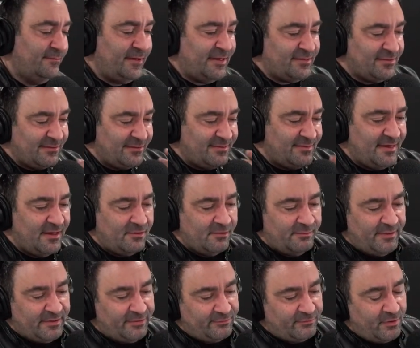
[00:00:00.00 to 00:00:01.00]
I
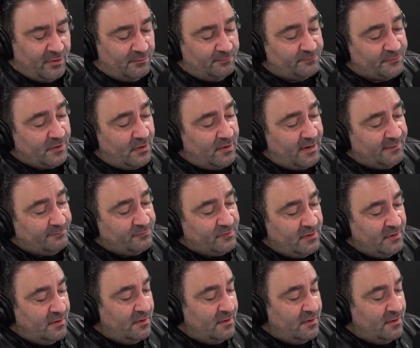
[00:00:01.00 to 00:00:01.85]
tickled my throat. All right.